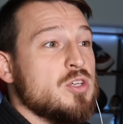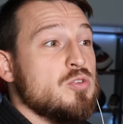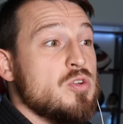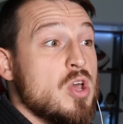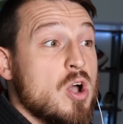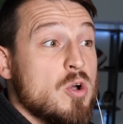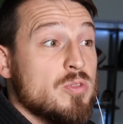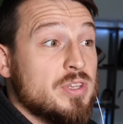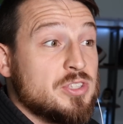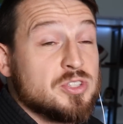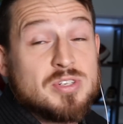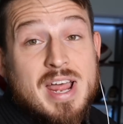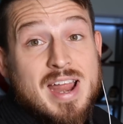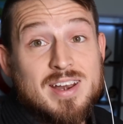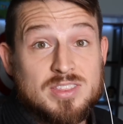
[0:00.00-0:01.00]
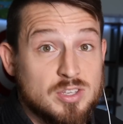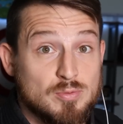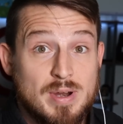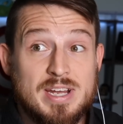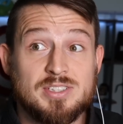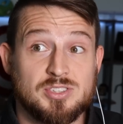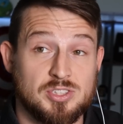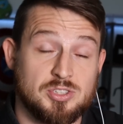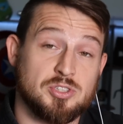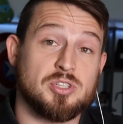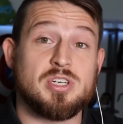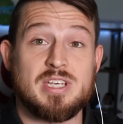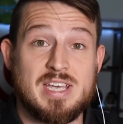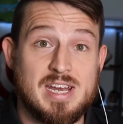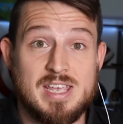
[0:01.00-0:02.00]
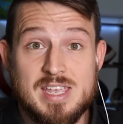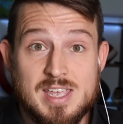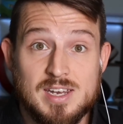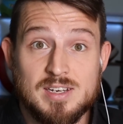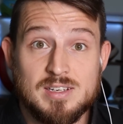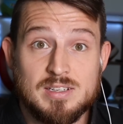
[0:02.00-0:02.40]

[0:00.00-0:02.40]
You know that you're not at the range that you're gonna get hit